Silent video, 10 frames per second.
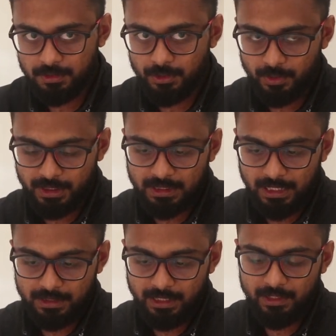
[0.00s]
during
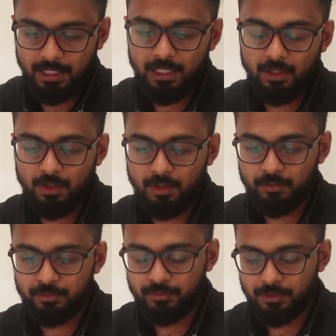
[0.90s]
that era
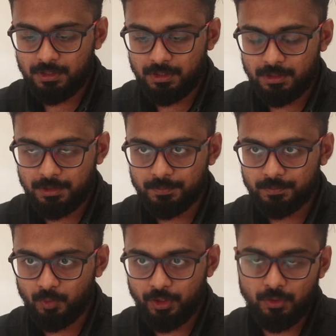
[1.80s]
of um,
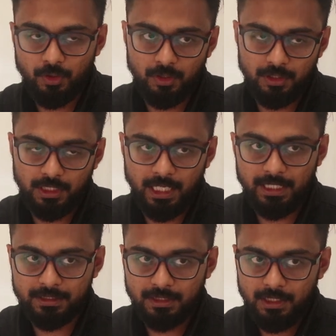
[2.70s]
what you call
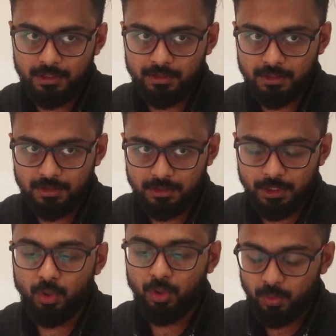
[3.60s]
as uh, the
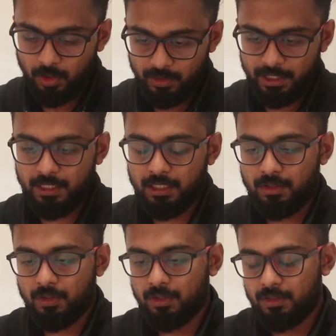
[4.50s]
Cold War era,
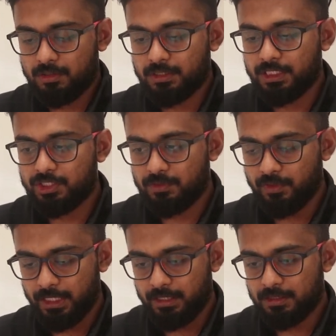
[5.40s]
or this
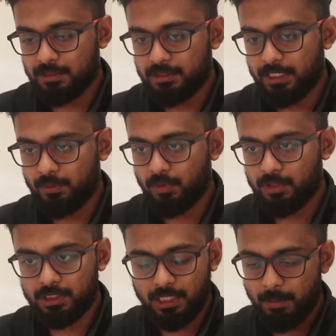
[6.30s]
where there
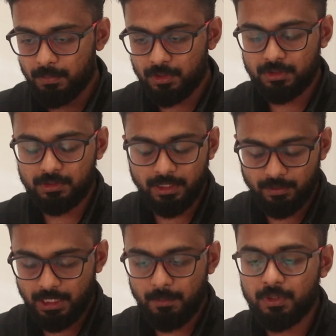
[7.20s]
were the numbers, there
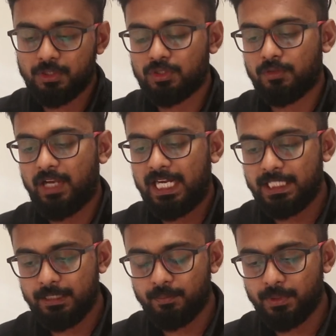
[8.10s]
were numbers of
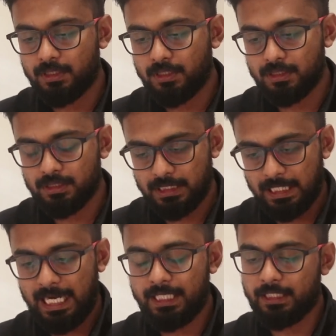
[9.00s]
anti-imperialist
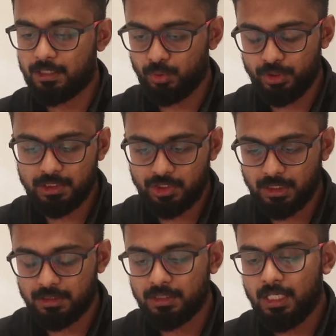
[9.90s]
and anti-colonial
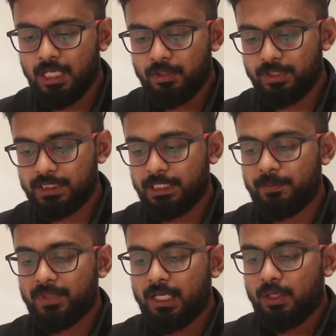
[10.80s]
struggle. We
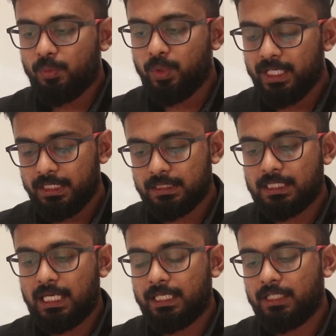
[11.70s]
see various
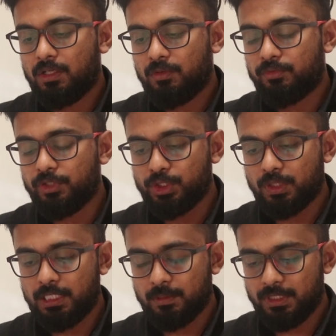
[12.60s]
kind of
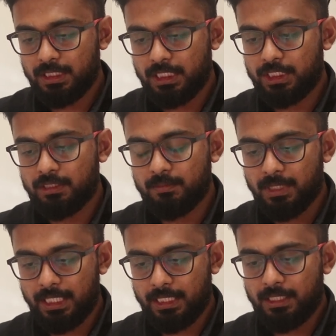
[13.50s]
visual communication
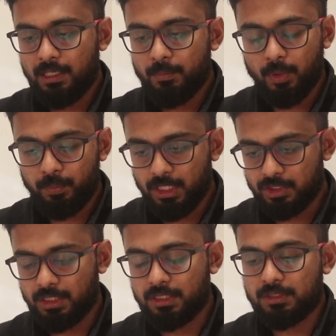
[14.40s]
by popular
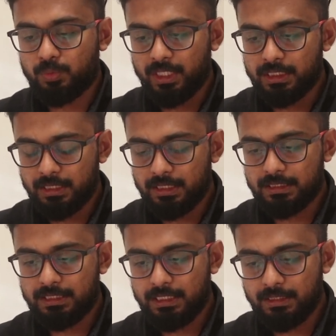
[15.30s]
struggles, whether
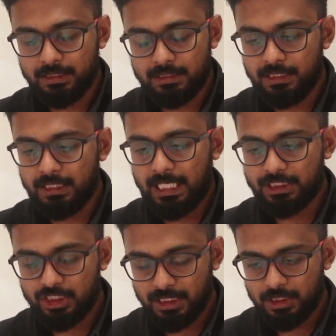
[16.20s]
is the it's the
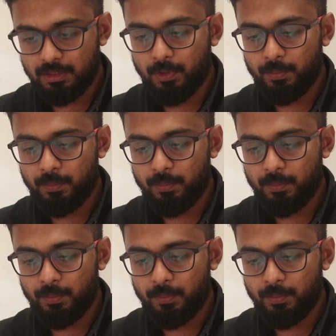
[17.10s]
agitational